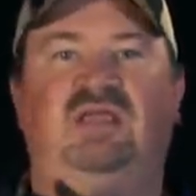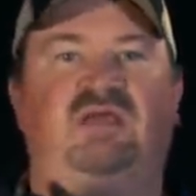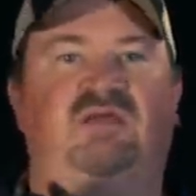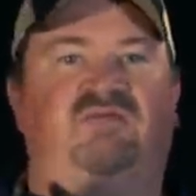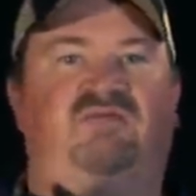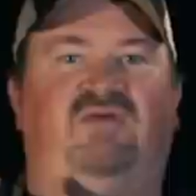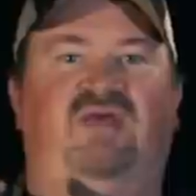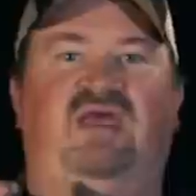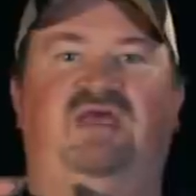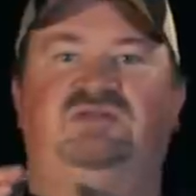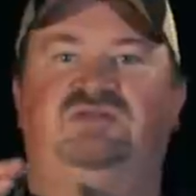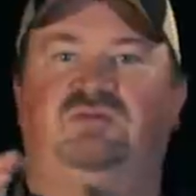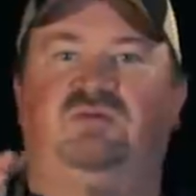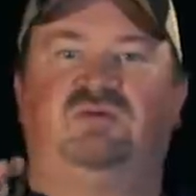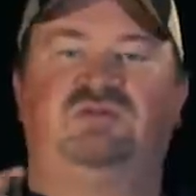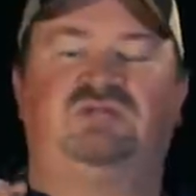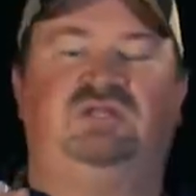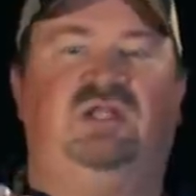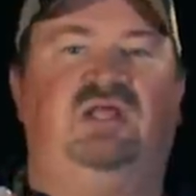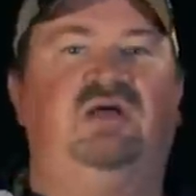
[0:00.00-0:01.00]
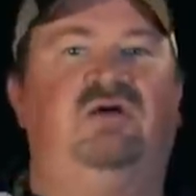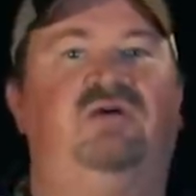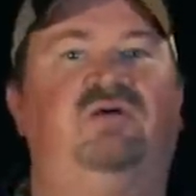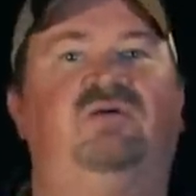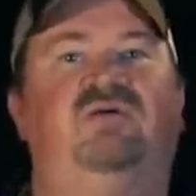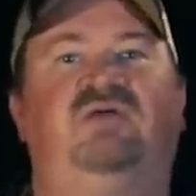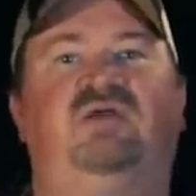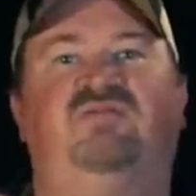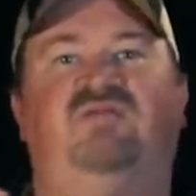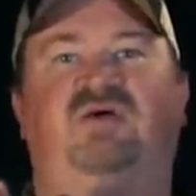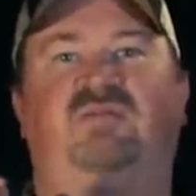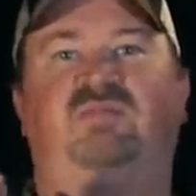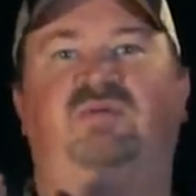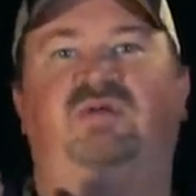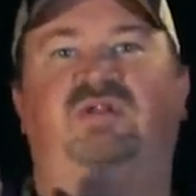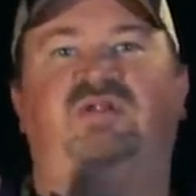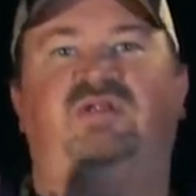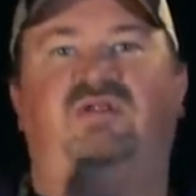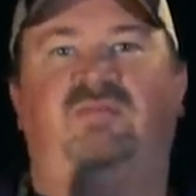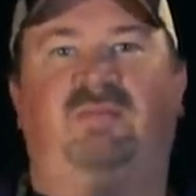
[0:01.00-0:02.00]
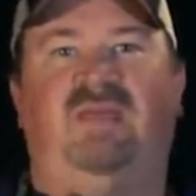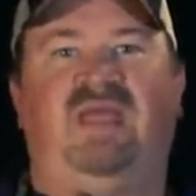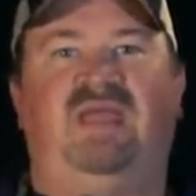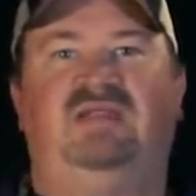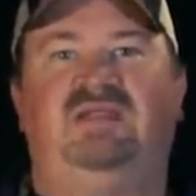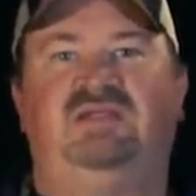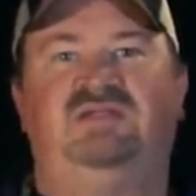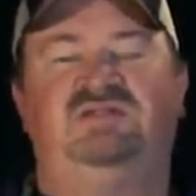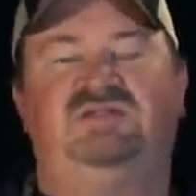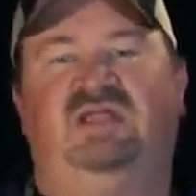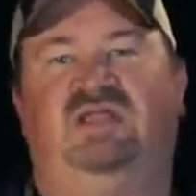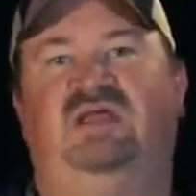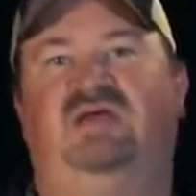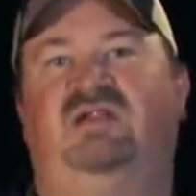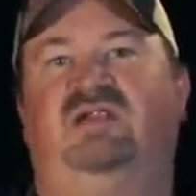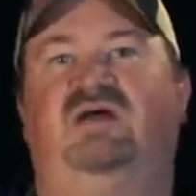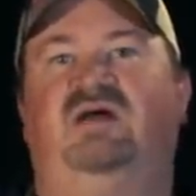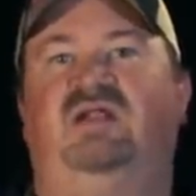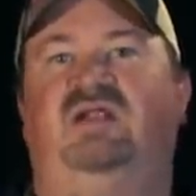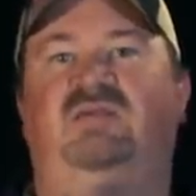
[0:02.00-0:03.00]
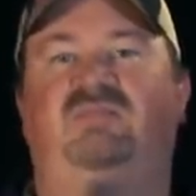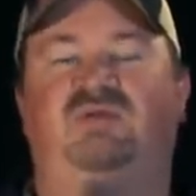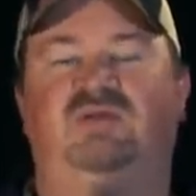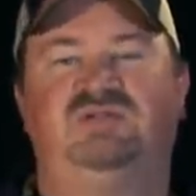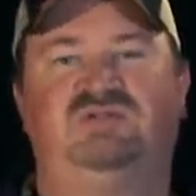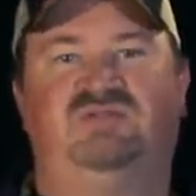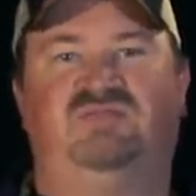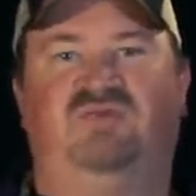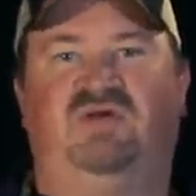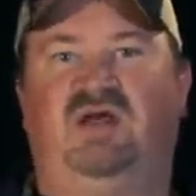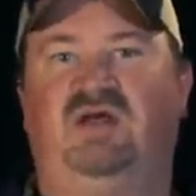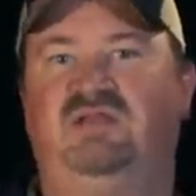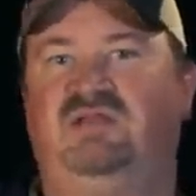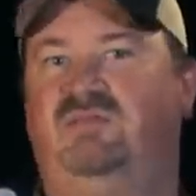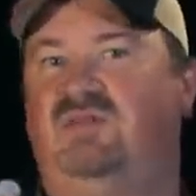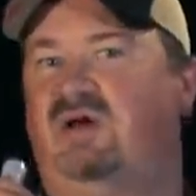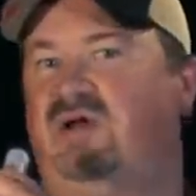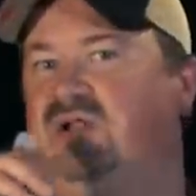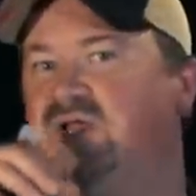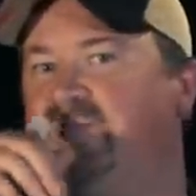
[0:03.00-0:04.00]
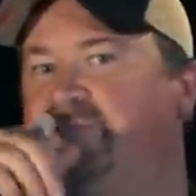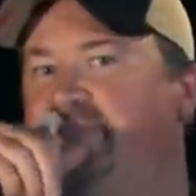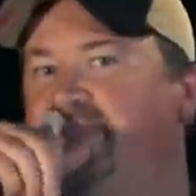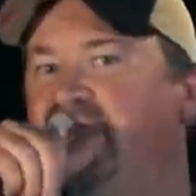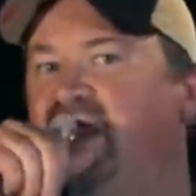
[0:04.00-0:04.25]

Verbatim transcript: fast or slow, if I put a demanding sound on it, put some volume on it,